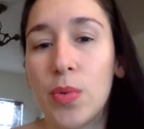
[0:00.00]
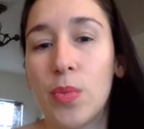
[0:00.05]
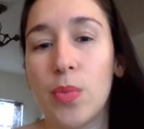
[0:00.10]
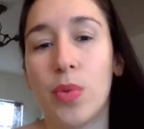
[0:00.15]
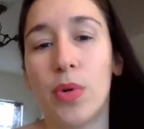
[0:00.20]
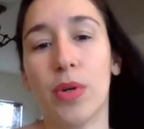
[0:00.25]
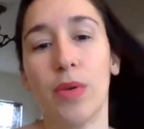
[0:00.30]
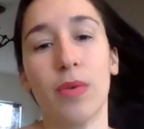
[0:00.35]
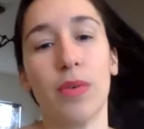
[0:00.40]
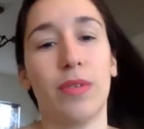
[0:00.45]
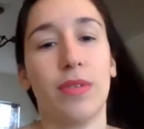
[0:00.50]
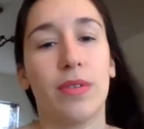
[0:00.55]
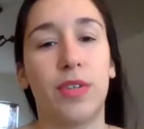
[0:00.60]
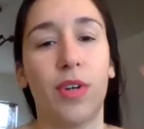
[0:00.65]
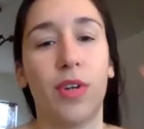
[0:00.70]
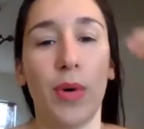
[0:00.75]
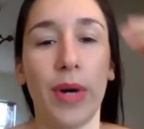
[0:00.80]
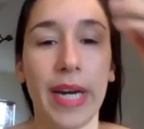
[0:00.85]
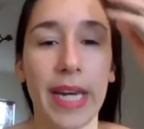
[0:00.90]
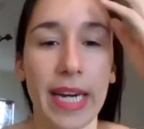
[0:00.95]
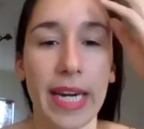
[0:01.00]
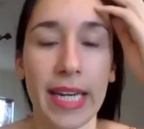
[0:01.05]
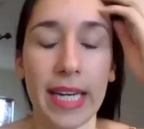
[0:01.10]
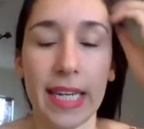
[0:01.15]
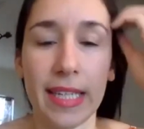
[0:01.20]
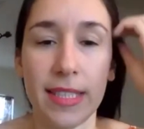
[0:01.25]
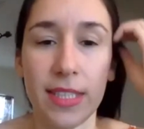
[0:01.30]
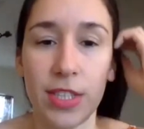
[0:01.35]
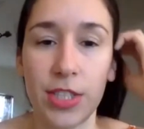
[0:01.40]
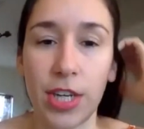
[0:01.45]
we'll go ahead and
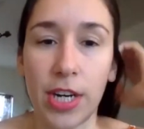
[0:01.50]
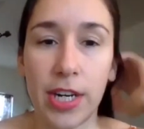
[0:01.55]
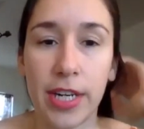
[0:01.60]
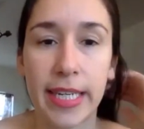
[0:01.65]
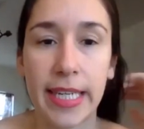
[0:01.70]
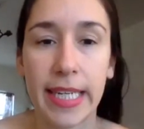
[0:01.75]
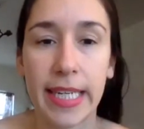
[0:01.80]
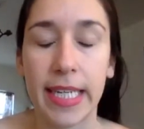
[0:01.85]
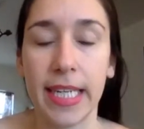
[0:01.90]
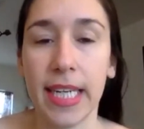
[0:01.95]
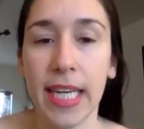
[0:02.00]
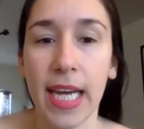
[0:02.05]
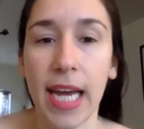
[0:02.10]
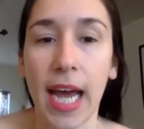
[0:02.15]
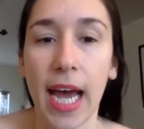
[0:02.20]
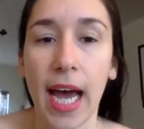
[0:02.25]
get started.